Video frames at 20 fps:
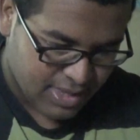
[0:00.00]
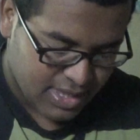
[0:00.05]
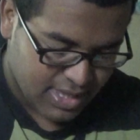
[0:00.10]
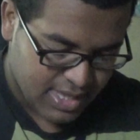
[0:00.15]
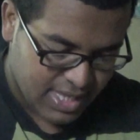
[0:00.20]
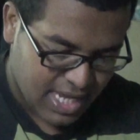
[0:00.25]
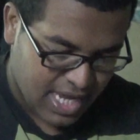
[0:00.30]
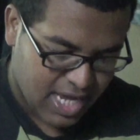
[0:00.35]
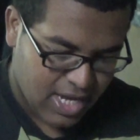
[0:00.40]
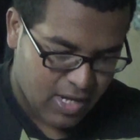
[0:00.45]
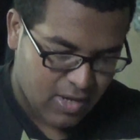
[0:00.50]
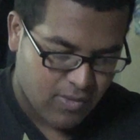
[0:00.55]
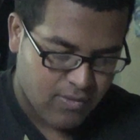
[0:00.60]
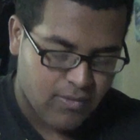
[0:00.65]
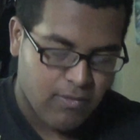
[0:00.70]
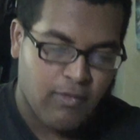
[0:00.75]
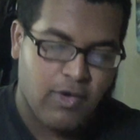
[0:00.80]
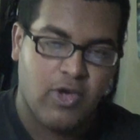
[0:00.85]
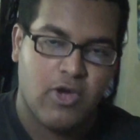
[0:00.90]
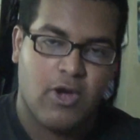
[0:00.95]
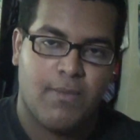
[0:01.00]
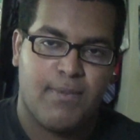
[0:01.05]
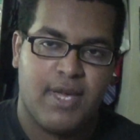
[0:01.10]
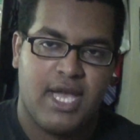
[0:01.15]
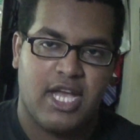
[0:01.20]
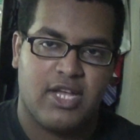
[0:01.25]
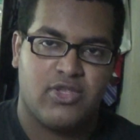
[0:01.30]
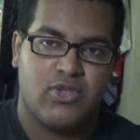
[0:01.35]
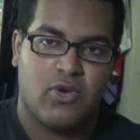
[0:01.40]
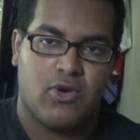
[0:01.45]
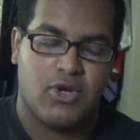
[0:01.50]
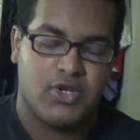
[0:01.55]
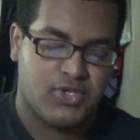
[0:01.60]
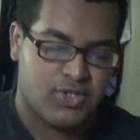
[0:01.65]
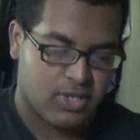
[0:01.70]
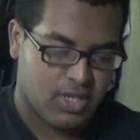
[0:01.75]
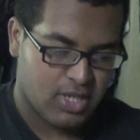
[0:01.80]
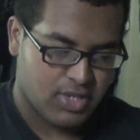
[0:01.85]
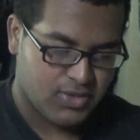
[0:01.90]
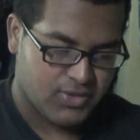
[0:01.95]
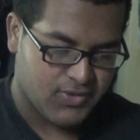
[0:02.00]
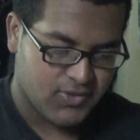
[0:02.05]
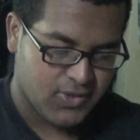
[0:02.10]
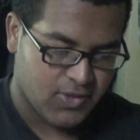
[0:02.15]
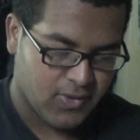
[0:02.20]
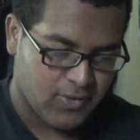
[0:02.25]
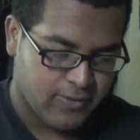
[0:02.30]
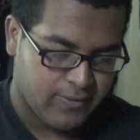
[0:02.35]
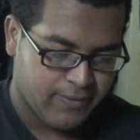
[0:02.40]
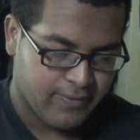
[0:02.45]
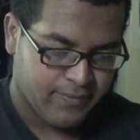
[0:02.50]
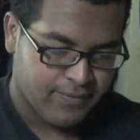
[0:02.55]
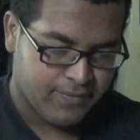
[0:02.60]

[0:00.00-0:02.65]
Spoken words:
Now we go back towards Zoo.